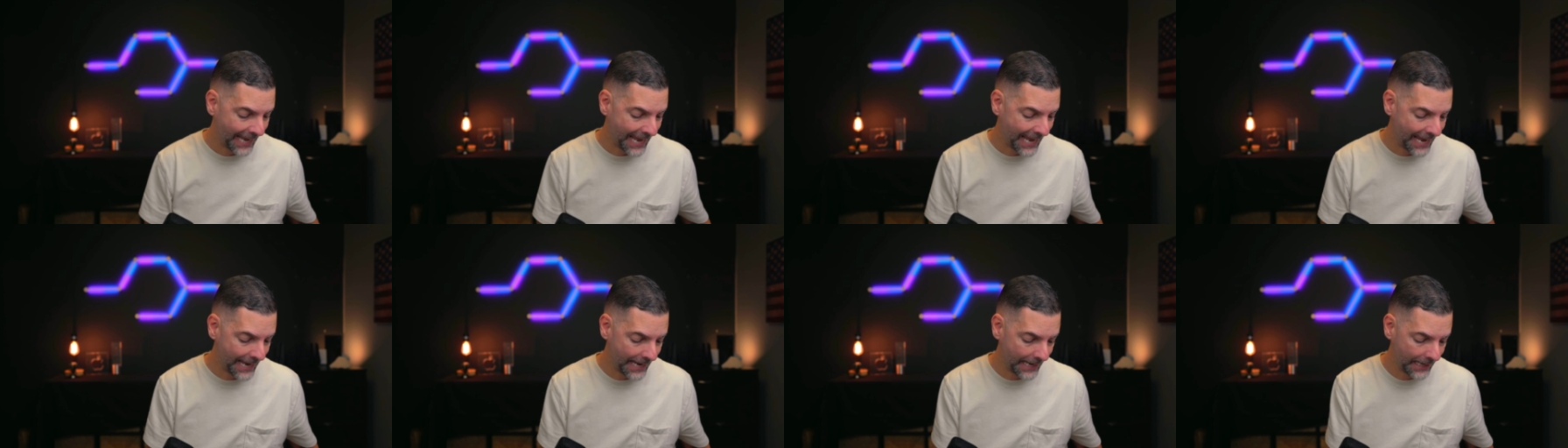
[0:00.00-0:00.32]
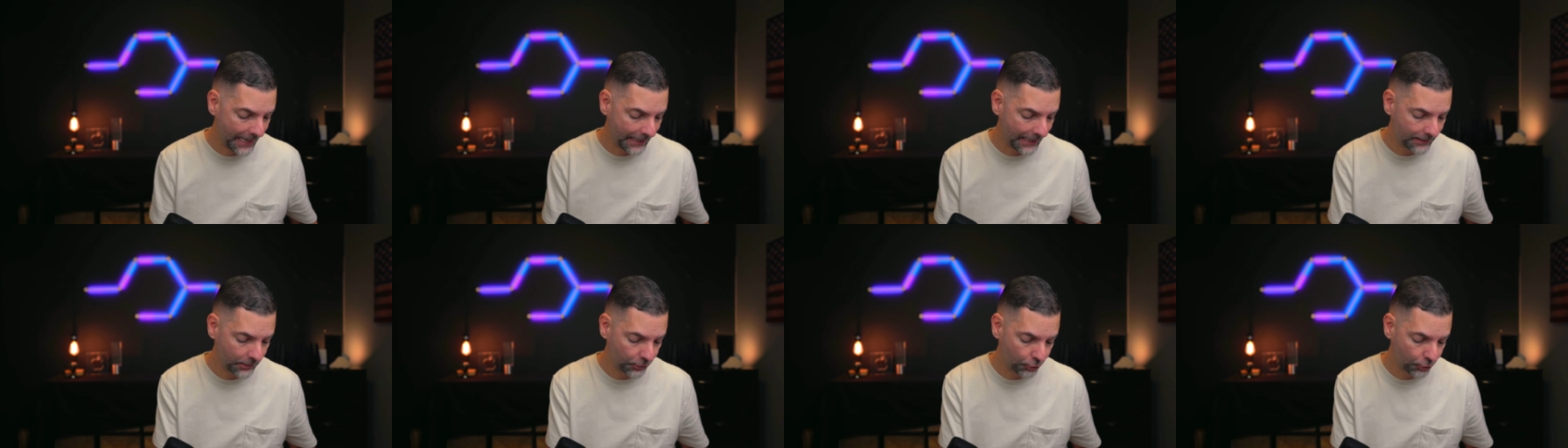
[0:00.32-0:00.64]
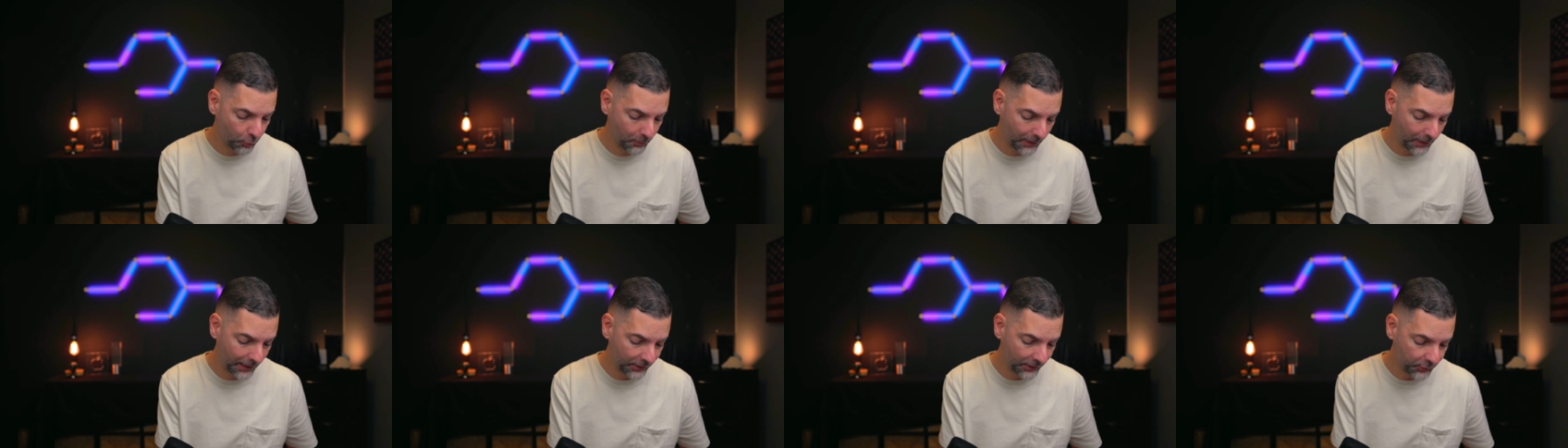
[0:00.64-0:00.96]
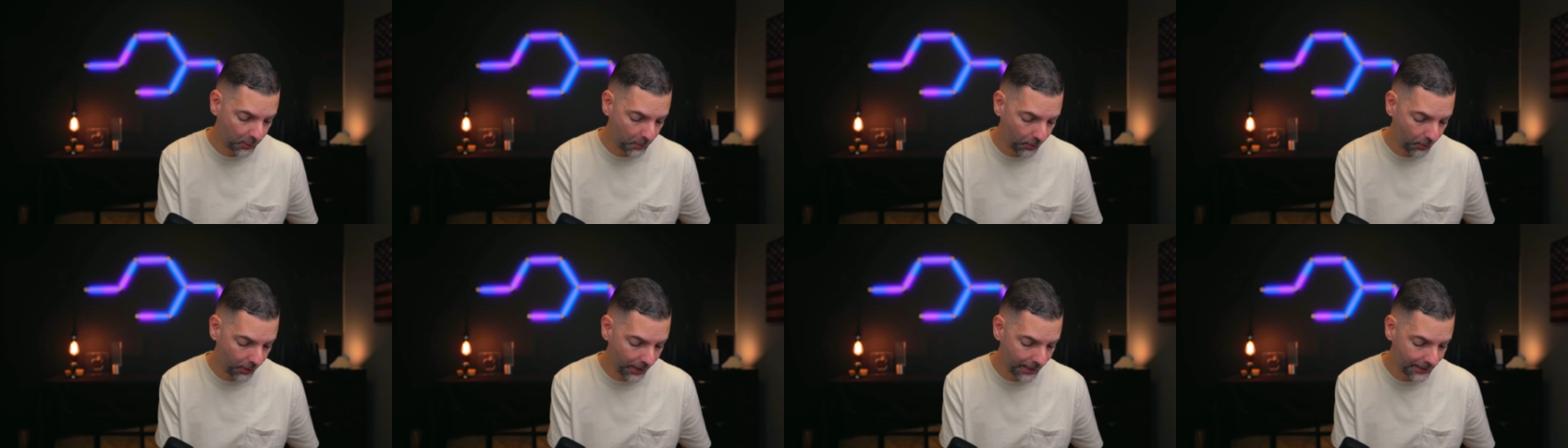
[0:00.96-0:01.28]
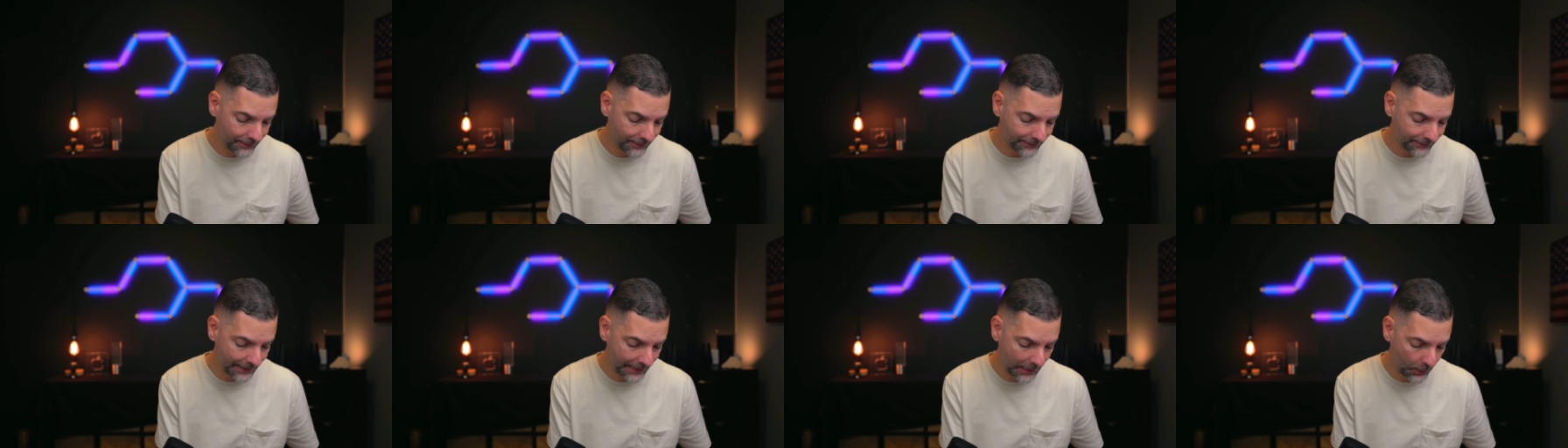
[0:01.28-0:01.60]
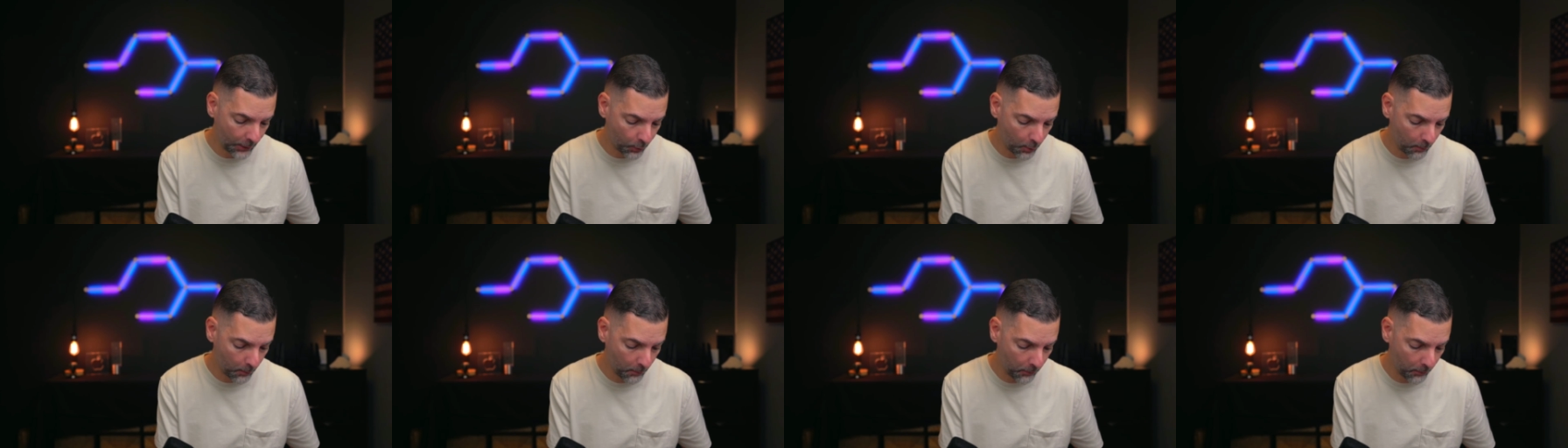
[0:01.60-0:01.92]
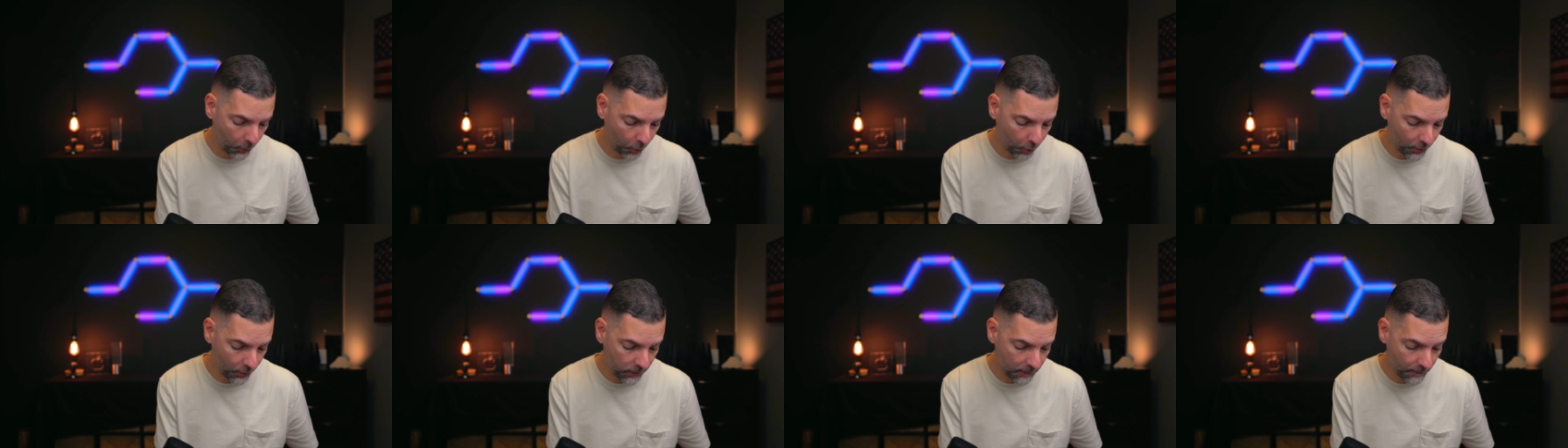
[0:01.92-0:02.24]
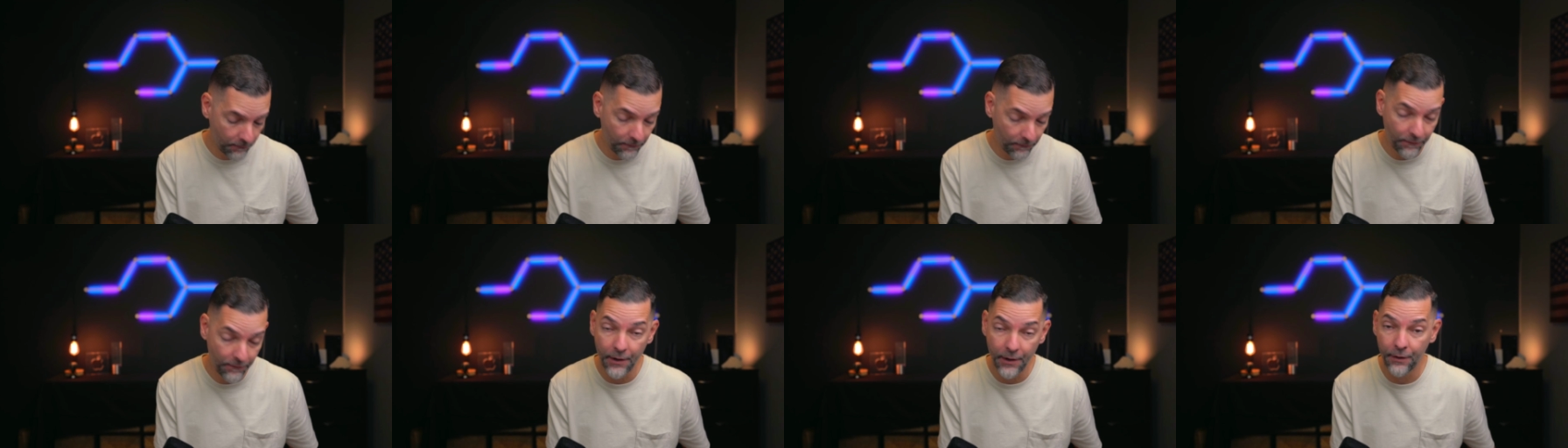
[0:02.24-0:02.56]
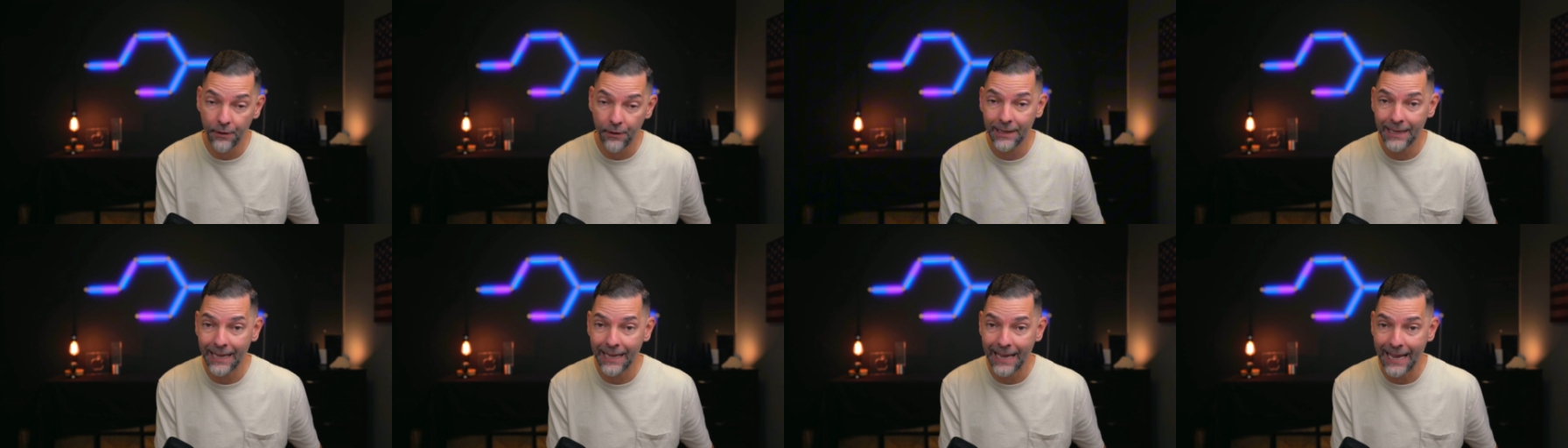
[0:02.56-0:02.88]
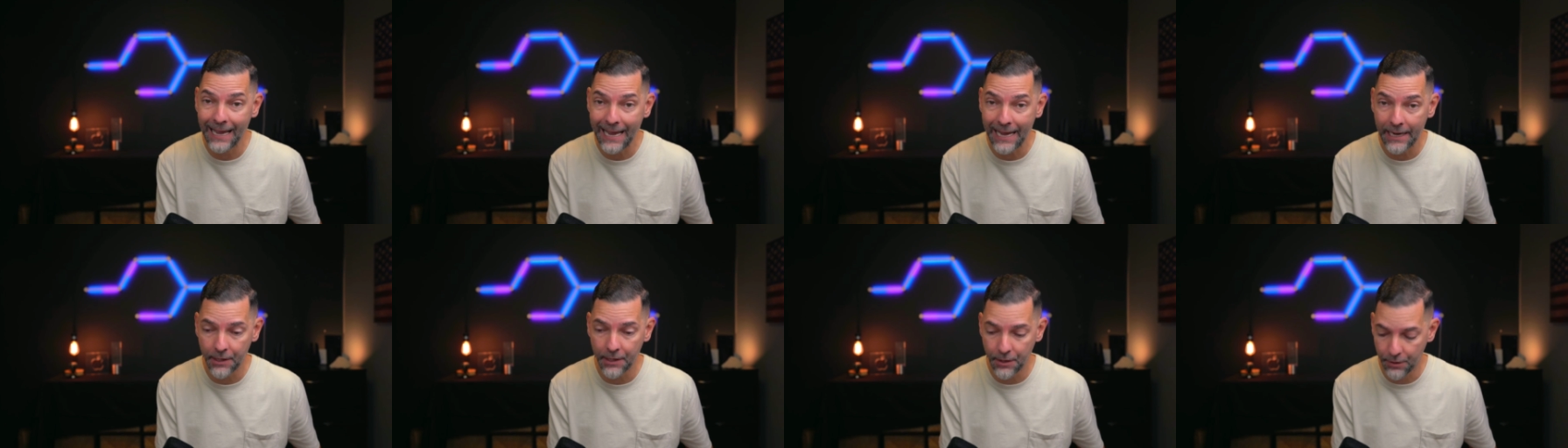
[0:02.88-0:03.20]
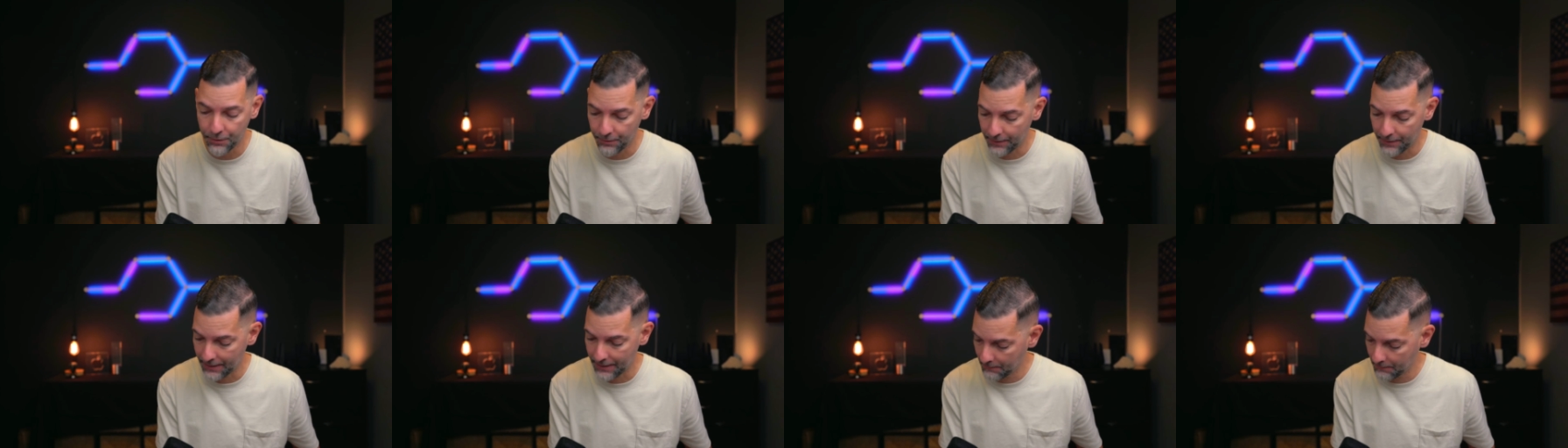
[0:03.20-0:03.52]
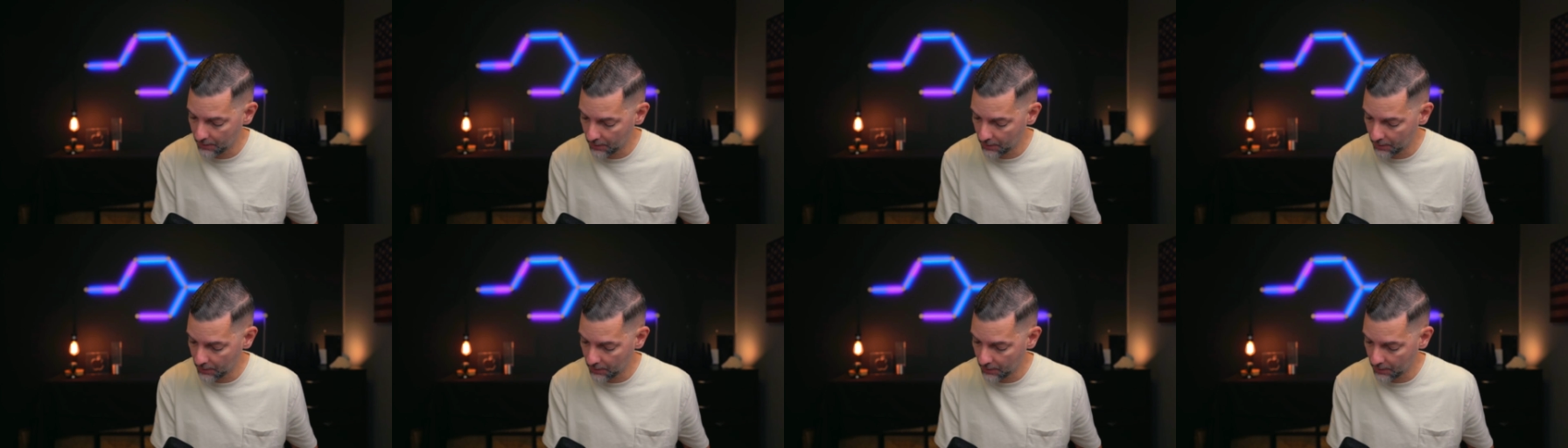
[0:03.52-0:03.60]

And to my surprise, they were both very accurate.